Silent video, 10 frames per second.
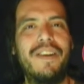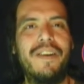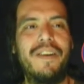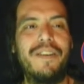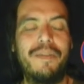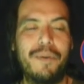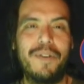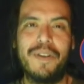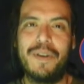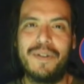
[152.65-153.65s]
the
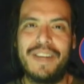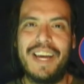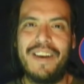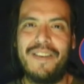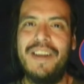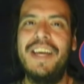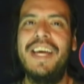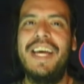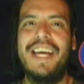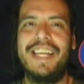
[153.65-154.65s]
person goes down
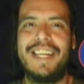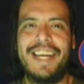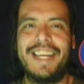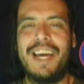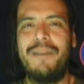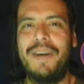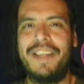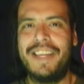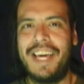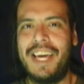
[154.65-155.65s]
and they take time
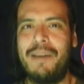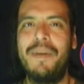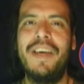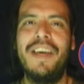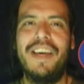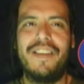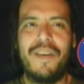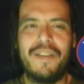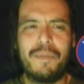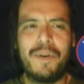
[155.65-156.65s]
out of the game, it's
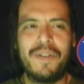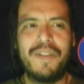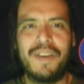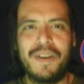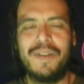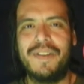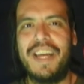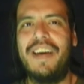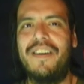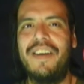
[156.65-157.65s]
always the person that goes
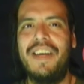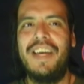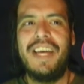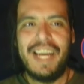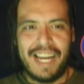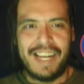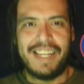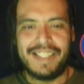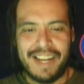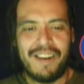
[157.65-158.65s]
down and
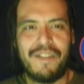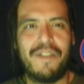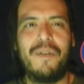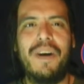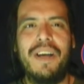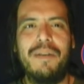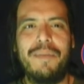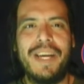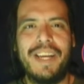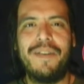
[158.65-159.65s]
is there for a while
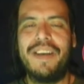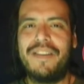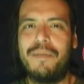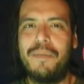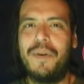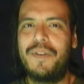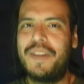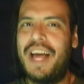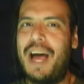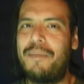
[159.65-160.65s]
in pain who gets the most
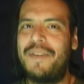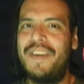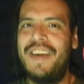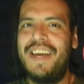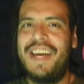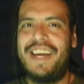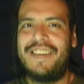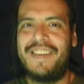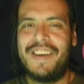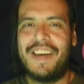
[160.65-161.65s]
claps
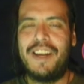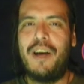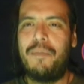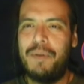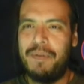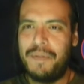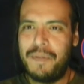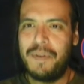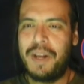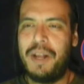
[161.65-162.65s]
as they get up and
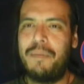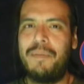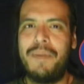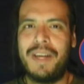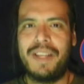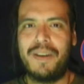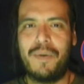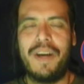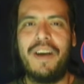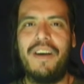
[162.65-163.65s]
get up and make
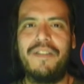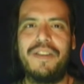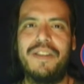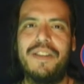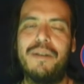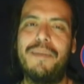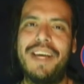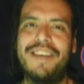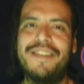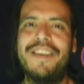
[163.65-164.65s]
their way off to their
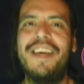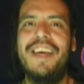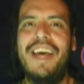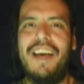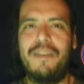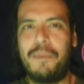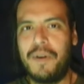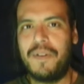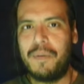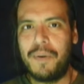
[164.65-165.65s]
base, as
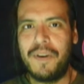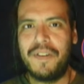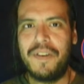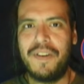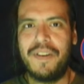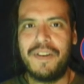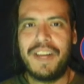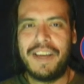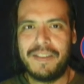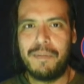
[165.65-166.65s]
opposed to a person who
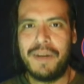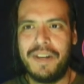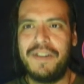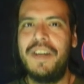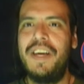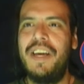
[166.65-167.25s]
takes the pitch,